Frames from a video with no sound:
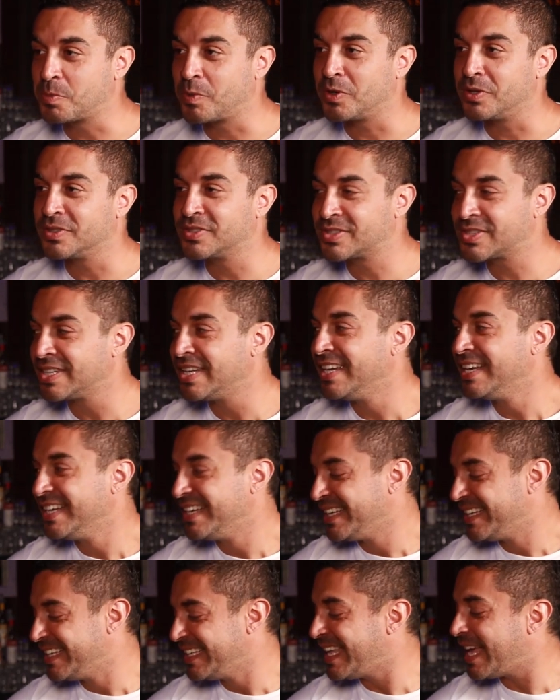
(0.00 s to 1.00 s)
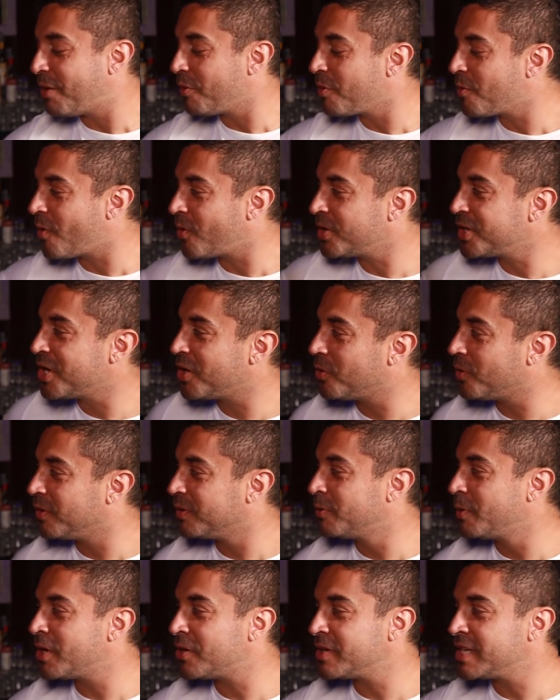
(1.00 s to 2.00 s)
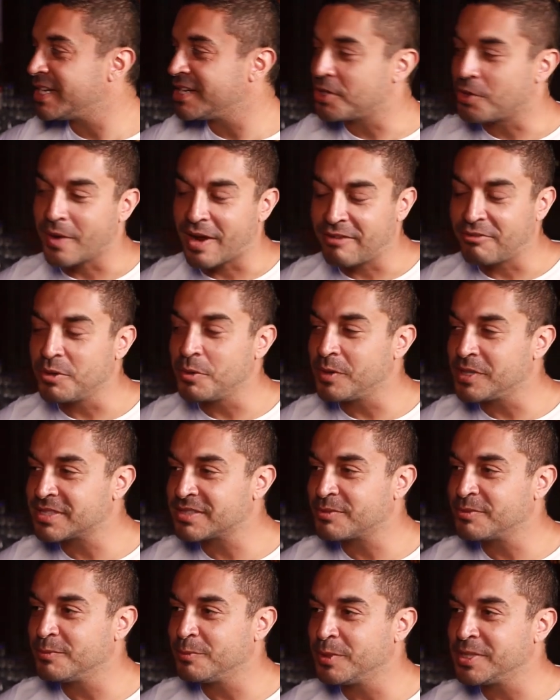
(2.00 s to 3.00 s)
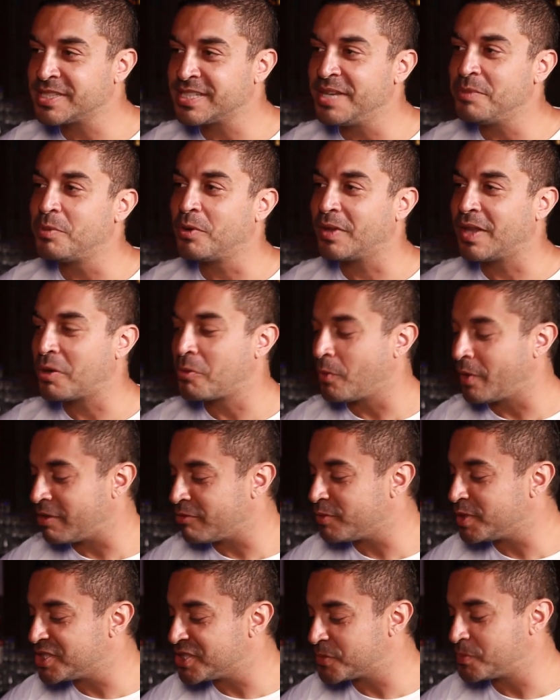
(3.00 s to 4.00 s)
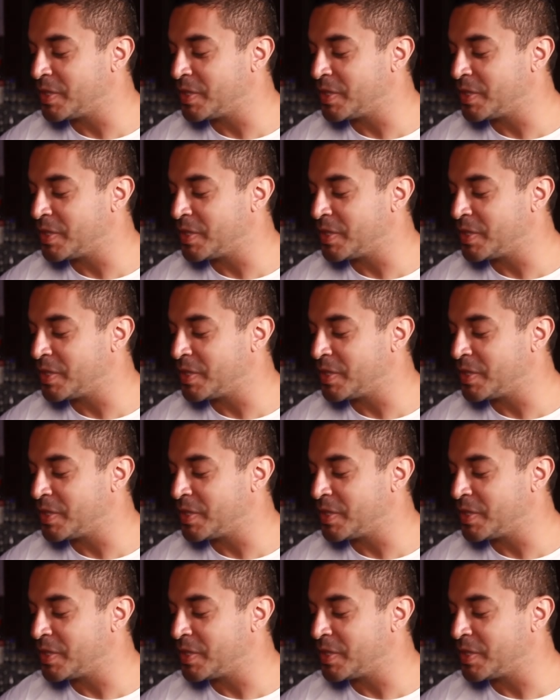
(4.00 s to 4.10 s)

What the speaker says: experts. Yeah, we won't know. We don't need to know every whiskey, but like, what if we just